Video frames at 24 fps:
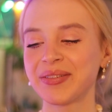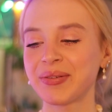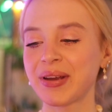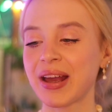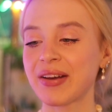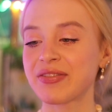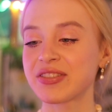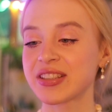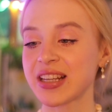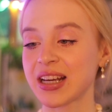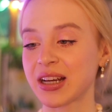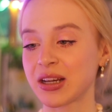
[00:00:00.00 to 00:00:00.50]
We
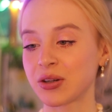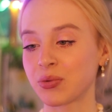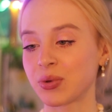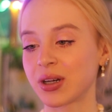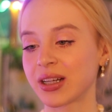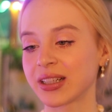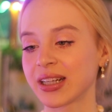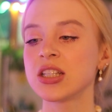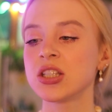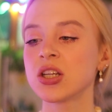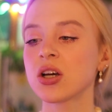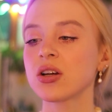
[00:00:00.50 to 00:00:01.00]
have second
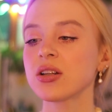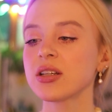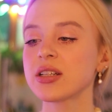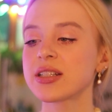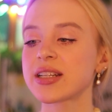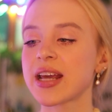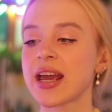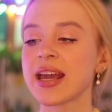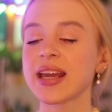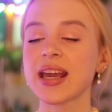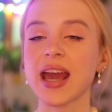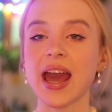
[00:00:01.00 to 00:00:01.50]
one. Don't
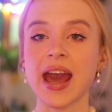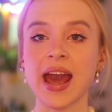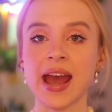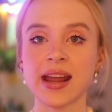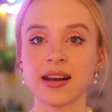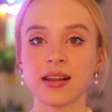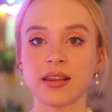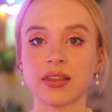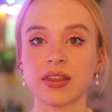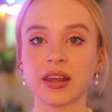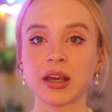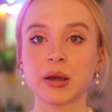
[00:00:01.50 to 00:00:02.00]
take
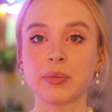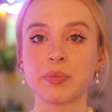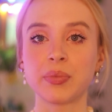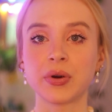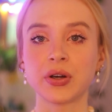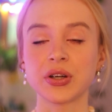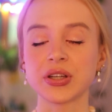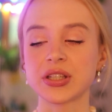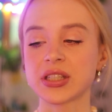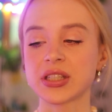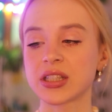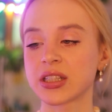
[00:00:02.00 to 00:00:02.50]
anything
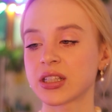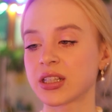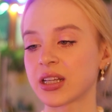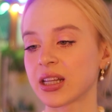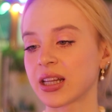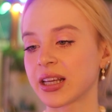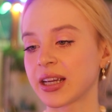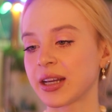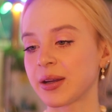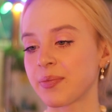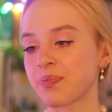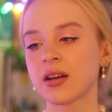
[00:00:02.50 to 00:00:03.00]

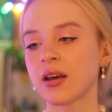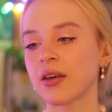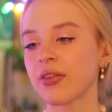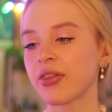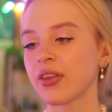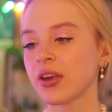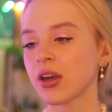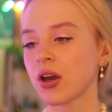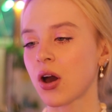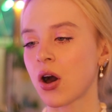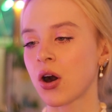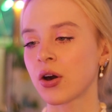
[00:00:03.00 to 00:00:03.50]
personally.
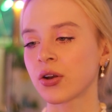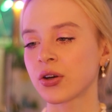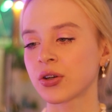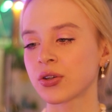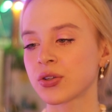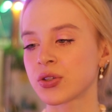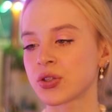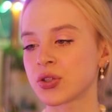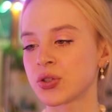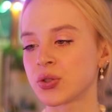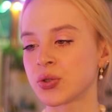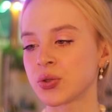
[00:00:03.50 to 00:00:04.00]
Nothing
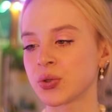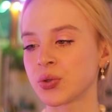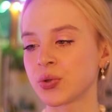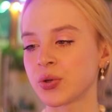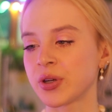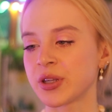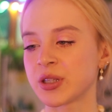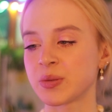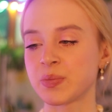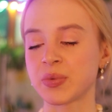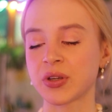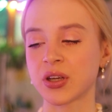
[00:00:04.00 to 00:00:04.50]
others do
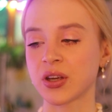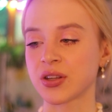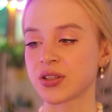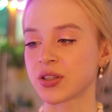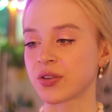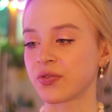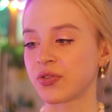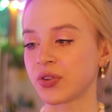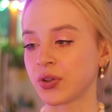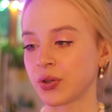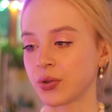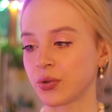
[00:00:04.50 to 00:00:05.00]
is because
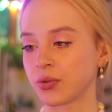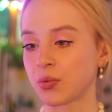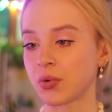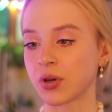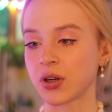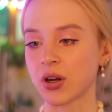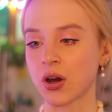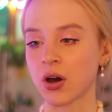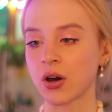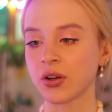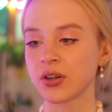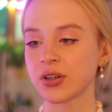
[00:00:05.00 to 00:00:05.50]
of you.
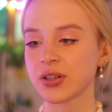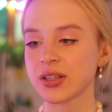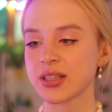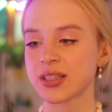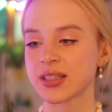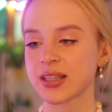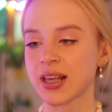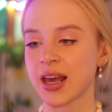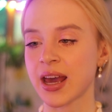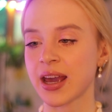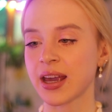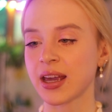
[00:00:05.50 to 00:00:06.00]
What others
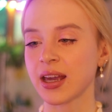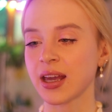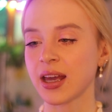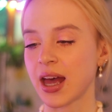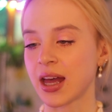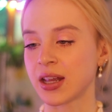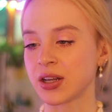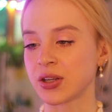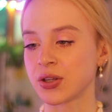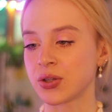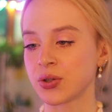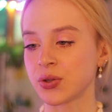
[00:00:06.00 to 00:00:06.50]
say
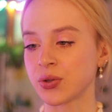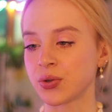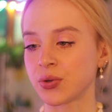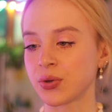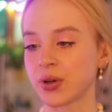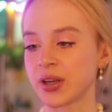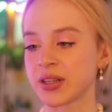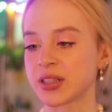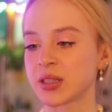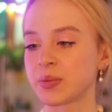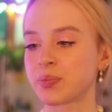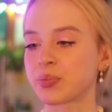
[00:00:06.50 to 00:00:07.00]
and do
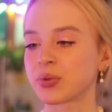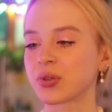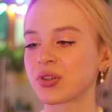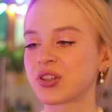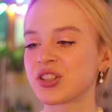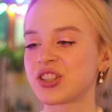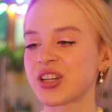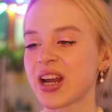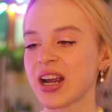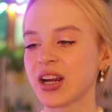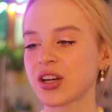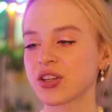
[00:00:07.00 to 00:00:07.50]
is a
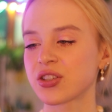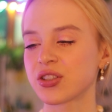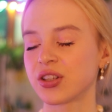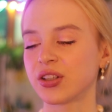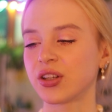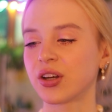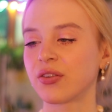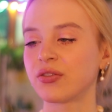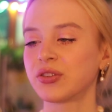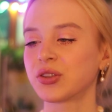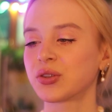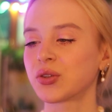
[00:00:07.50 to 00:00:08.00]
projection
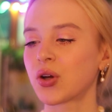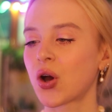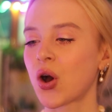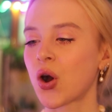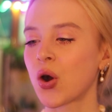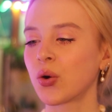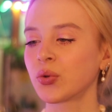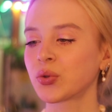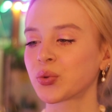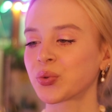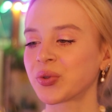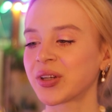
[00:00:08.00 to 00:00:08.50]
of their
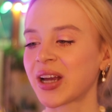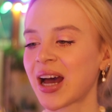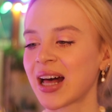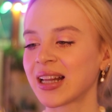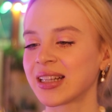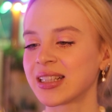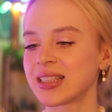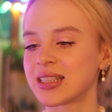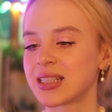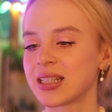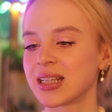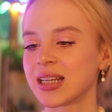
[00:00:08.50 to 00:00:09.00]
own
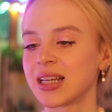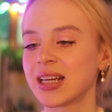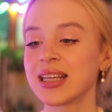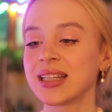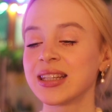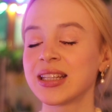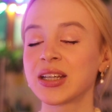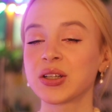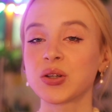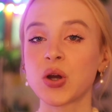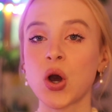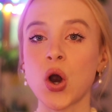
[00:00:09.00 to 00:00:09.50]
reality,
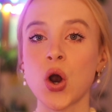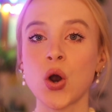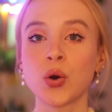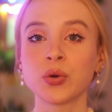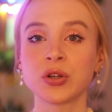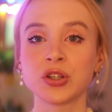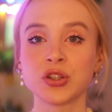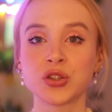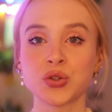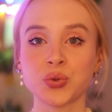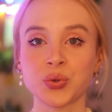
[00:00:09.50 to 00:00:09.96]
their own